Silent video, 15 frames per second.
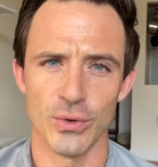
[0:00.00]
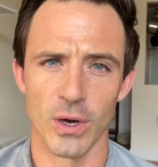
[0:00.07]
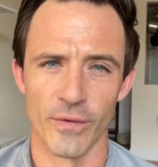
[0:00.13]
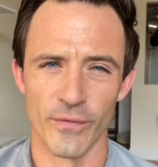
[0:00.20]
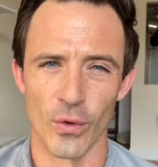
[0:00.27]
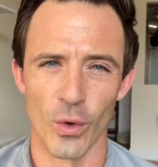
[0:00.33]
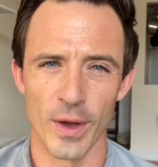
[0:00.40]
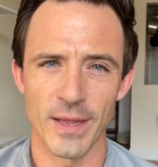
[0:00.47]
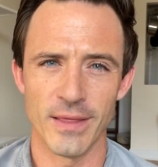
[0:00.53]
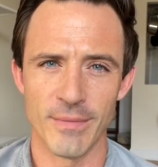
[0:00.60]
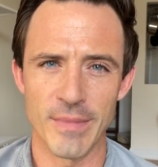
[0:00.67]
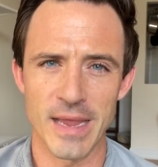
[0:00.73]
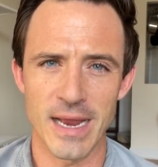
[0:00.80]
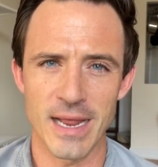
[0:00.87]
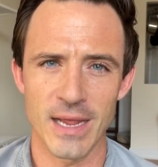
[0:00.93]
avoid the
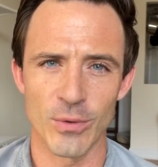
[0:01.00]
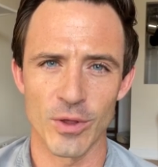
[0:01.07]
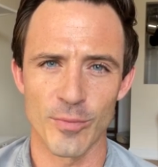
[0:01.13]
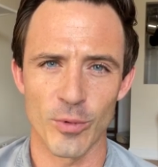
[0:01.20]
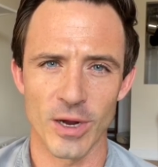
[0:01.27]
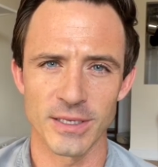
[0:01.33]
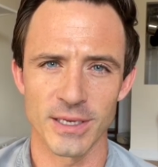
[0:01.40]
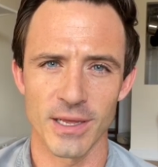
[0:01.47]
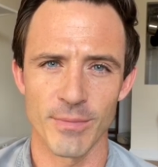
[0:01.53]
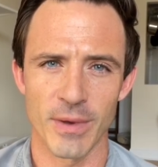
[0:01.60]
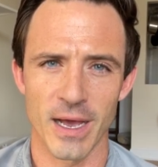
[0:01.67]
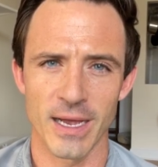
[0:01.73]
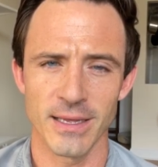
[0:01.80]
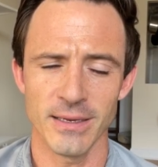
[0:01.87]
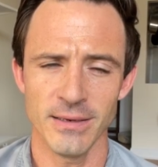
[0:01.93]
meeting with President Biden?